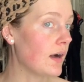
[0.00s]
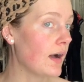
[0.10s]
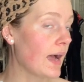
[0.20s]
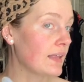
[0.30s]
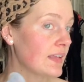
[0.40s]

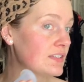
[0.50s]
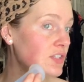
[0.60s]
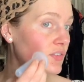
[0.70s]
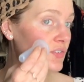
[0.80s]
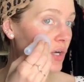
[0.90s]
I like
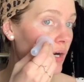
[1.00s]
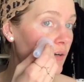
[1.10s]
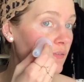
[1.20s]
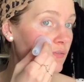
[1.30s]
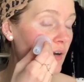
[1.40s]
to
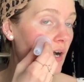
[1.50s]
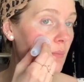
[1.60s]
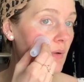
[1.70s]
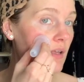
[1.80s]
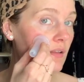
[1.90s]
start
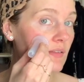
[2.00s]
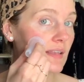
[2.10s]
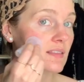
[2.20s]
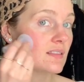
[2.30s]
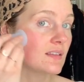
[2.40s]
from
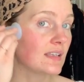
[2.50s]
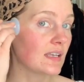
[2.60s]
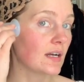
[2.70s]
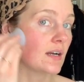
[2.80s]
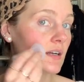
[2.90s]
like
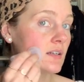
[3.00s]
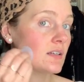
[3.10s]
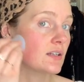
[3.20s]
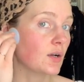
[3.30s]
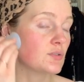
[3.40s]
here
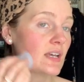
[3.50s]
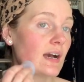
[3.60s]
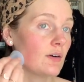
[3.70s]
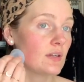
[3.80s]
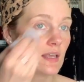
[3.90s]
and go
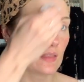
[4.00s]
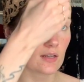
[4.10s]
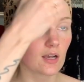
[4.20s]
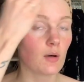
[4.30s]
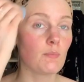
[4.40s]
down and
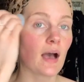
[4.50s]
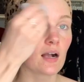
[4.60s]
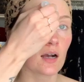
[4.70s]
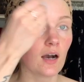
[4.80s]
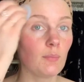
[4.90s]
then come
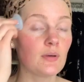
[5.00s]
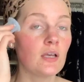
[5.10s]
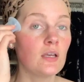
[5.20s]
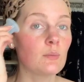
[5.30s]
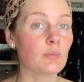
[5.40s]
back up
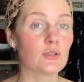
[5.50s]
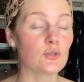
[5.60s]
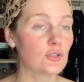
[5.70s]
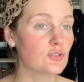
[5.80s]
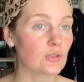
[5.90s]
but you
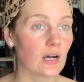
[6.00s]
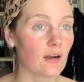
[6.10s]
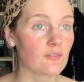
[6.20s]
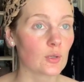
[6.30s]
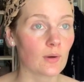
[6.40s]
can do it
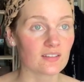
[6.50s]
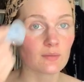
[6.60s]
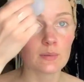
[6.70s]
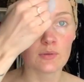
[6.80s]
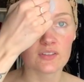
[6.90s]
however you want.
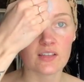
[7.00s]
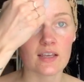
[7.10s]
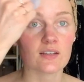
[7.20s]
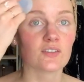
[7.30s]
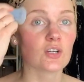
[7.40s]
Some people
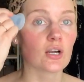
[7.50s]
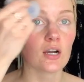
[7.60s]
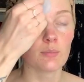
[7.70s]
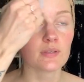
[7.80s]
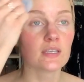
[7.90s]
say to start
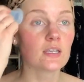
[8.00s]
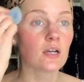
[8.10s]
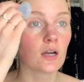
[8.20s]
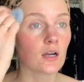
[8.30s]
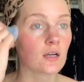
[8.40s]
up
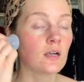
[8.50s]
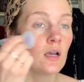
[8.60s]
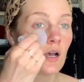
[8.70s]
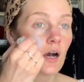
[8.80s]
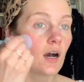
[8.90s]
here,
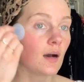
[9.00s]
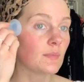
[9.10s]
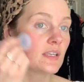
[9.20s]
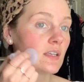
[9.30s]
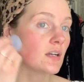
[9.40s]
um,
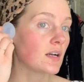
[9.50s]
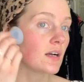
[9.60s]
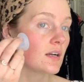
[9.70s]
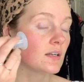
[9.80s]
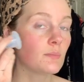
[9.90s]

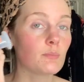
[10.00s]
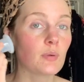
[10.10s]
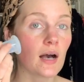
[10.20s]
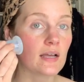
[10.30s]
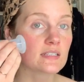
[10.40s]
here,
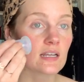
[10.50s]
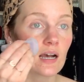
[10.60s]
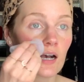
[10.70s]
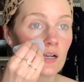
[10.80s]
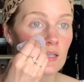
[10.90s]
but
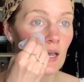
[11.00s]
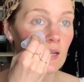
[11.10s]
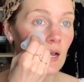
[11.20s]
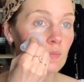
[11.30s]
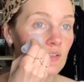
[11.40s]

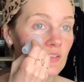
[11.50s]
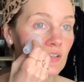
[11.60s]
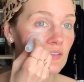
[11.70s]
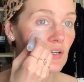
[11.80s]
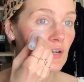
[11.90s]
again, I'm just
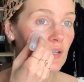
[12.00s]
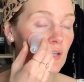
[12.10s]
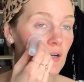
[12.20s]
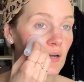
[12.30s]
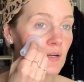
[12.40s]
gonna start
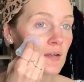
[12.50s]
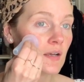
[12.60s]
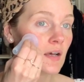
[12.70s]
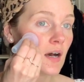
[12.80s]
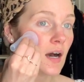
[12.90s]
here.
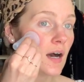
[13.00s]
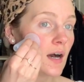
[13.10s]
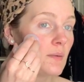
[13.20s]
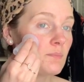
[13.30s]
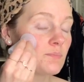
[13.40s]

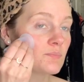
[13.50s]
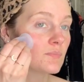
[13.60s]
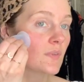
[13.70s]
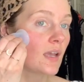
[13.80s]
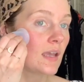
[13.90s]
Um,
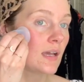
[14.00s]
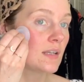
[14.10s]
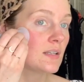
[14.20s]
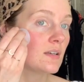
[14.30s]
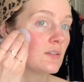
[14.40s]

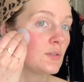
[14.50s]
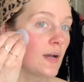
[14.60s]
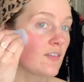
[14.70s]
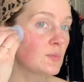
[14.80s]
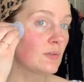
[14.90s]
and you
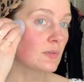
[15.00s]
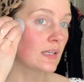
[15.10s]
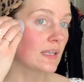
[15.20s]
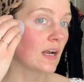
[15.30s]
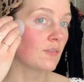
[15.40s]
have to be
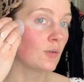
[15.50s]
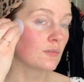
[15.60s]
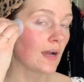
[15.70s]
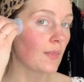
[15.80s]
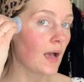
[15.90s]
really careful
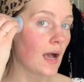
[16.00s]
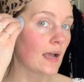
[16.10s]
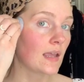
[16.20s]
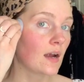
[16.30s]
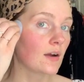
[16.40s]
around the
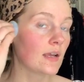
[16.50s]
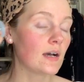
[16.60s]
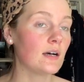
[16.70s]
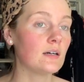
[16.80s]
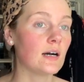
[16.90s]
eye
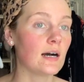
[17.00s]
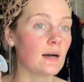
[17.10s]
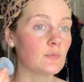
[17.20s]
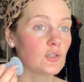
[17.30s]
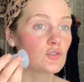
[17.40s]
area.
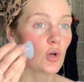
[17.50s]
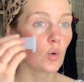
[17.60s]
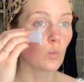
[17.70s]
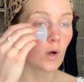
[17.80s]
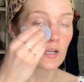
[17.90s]
Um, you
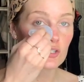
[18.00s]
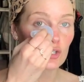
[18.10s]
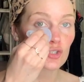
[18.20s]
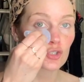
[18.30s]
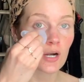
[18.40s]
don't want
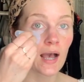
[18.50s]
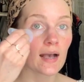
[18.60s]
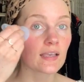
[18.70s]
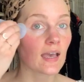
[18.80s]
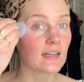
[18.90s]
to
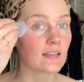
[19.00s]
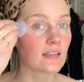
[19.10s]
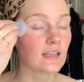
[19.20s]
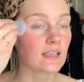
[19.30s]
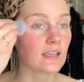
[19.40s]
drag
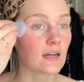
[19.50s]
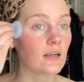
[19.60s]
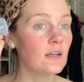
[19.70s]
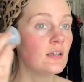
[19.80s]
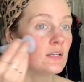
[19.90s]
anything
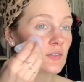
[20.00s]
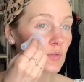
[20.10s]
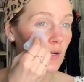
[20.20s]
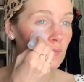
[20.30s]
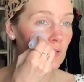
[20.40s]
here.
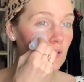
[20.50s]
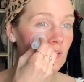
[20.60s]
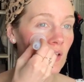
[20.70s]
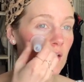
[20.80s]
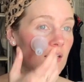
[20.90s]
So I really
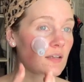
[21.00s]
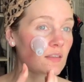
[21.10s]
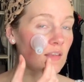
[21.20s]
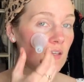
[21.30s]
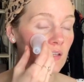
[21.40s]
like
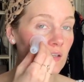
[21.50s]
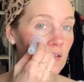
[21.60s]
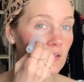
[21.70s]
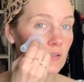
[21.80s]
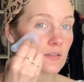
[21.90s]

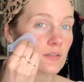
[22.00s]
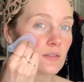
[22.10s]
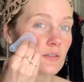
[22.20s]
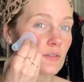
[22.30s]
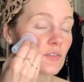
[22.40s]
the
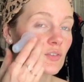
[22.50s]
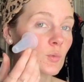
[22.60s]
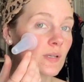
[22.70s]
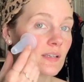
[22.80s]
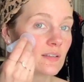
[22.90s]

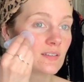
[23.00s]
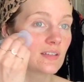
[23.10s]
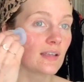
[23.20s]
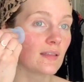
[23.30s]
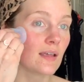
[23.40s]
squeeze
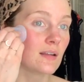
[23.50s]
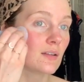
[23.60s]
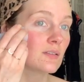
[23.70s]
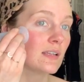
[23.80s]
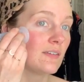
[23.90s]
and then
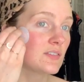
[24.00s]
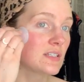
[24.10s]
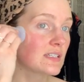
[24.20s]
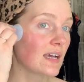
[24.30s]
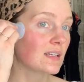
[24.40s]

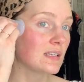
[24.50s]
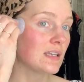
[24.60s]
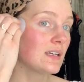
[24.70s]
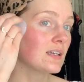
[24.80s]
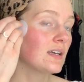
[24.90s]
lift
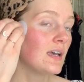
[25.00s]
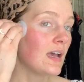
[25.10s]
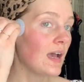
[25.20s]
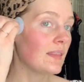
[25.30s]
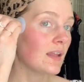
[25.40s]
technique.
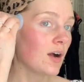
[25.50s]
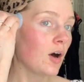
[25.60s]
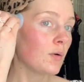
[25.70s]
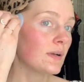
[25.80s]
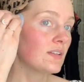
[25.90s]
And then
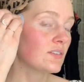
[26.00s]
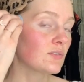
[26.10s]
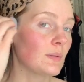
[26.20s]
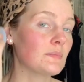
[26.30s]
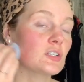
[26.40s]
always
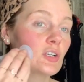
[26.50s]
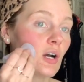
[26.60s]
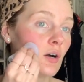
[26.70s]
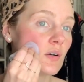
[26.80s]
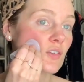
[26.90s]
remember to
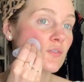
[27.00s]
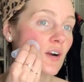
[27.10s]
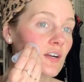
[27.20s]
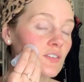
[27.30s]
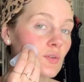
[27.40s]
go as
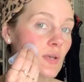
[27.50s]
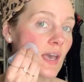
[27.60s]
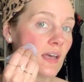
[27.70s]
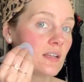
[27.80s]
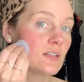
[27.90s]
far as you
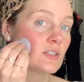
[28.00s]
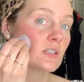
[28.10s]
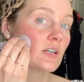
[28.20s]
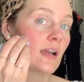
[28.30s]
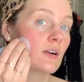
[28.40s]
can into
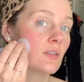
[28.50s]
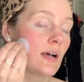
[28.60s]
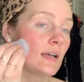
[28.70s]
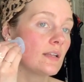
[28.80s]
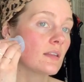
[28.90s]
your
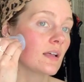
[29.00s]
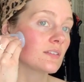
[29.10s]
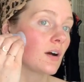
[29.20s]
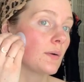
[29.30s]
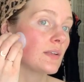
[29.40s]
hairline. That's
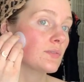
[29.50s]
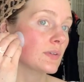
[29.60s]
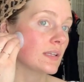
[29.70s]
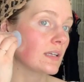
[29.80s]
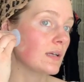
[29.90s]
always
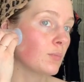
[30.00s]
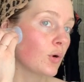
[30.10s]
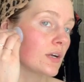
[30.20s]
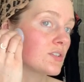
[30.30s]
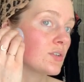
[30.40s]
really
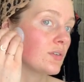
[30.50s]
important too.